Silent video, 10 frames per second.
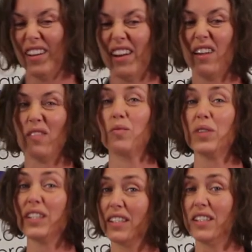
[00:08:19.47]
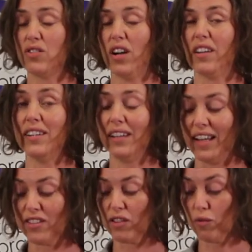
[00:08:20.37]
Not really strong, they didn't
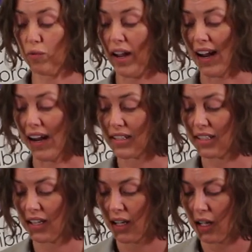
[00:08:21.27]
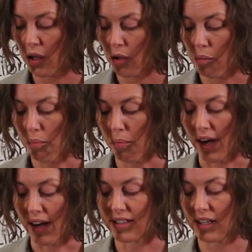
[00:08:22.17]
last great,
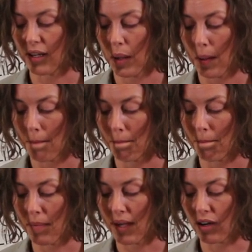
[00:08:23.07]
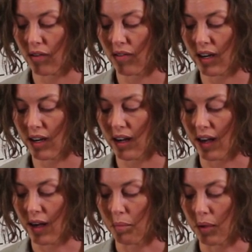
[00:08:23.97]
but bigger than an
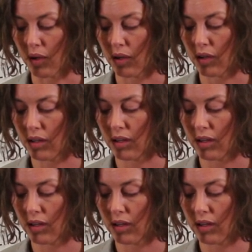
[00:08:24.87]
apple,